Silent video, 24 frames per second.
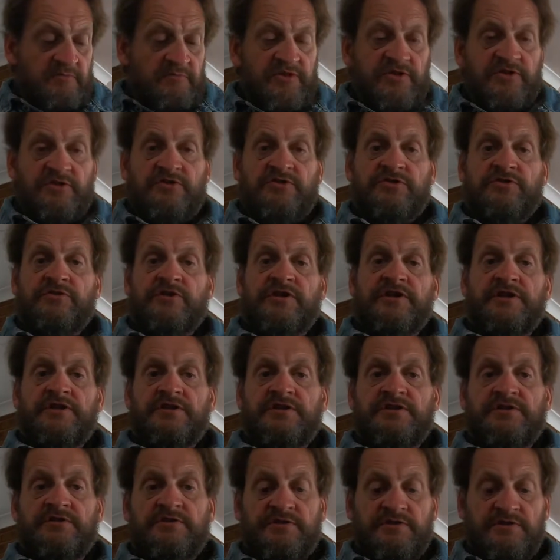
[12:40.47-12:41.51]
But the trick
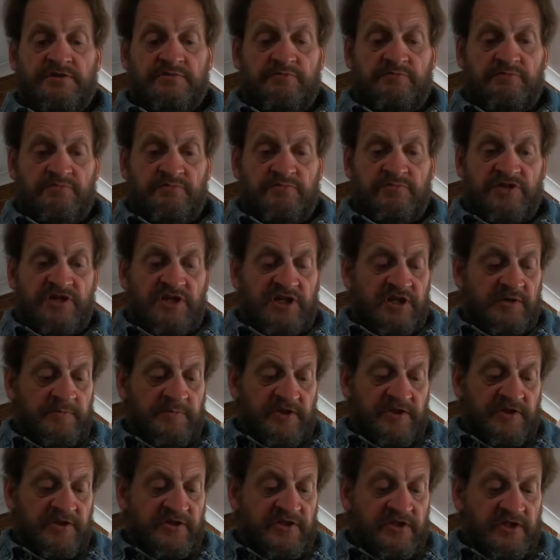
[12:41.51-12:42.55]
to
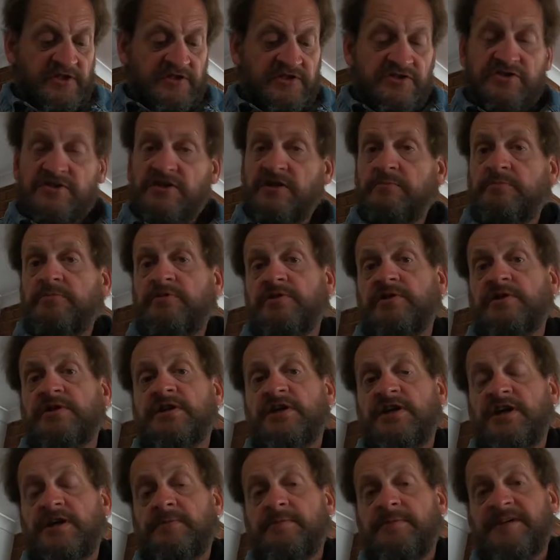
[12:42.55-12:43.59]
keeping things simple and
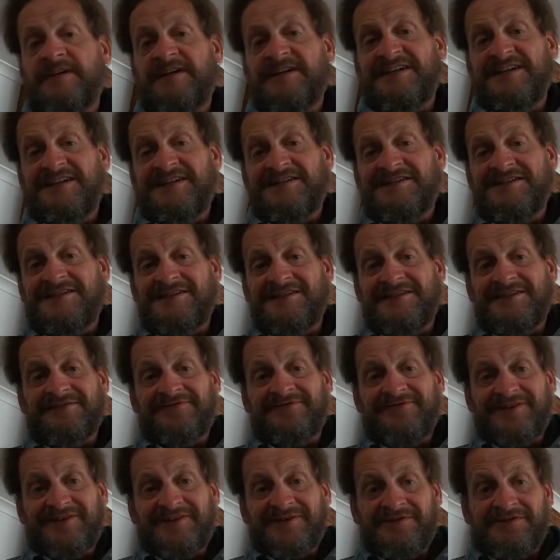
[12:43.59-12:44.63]
keeping it easy in the
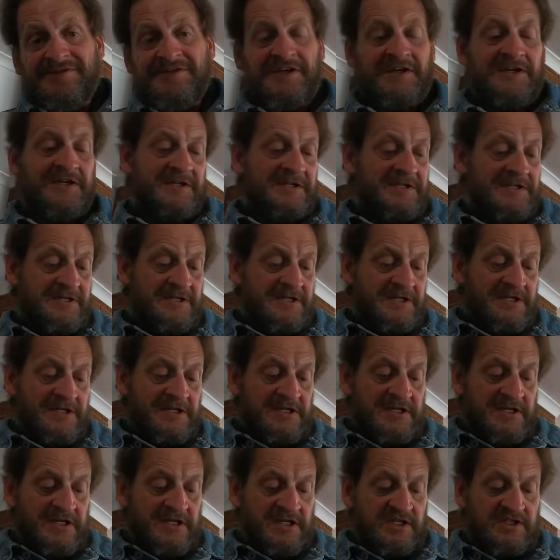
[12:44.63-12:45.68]
future
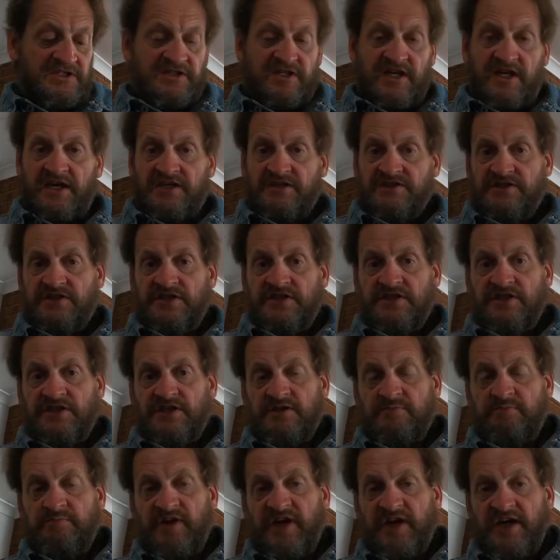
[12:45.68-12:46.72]
is, as you get your
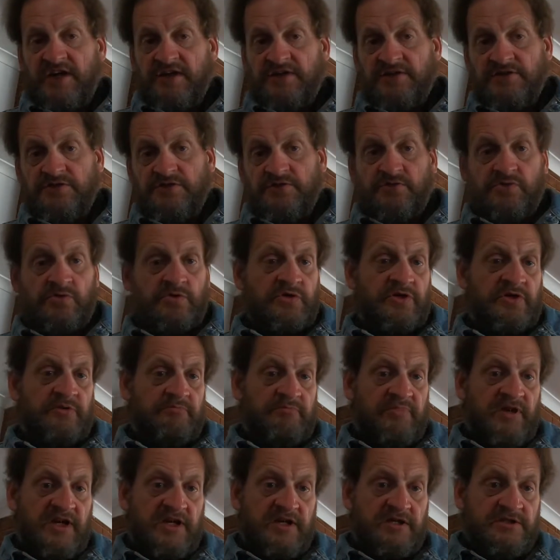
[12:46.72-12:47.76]
patch or your
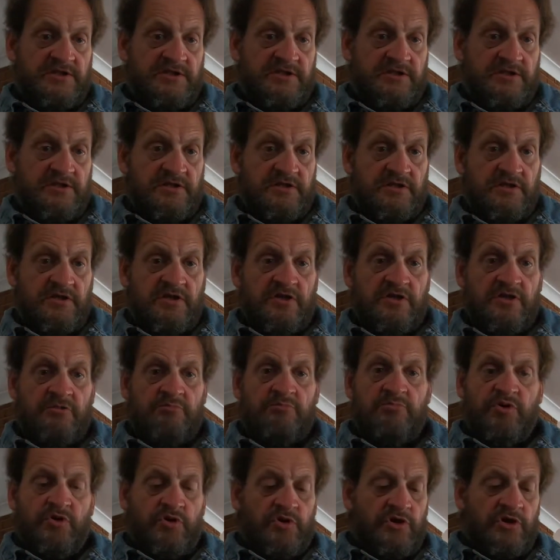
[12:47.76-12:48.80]
badge,
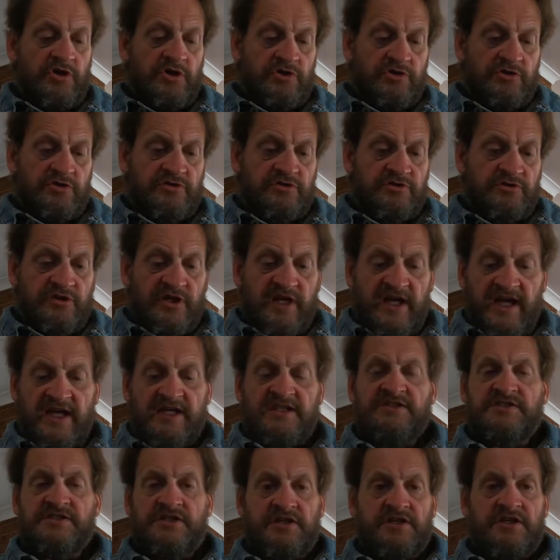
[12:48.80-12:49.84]
put it on
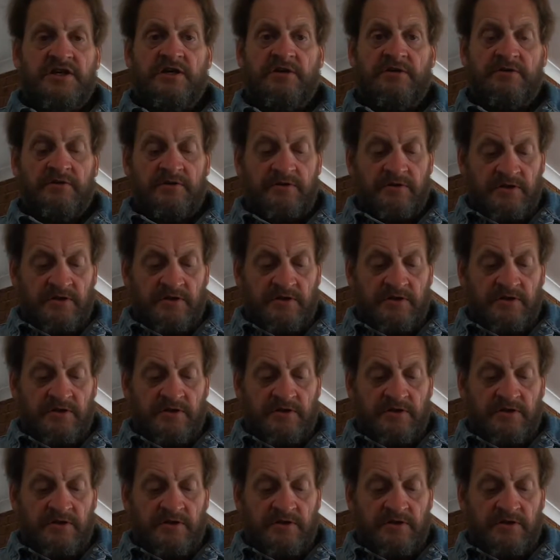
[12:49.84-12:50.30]
as you go.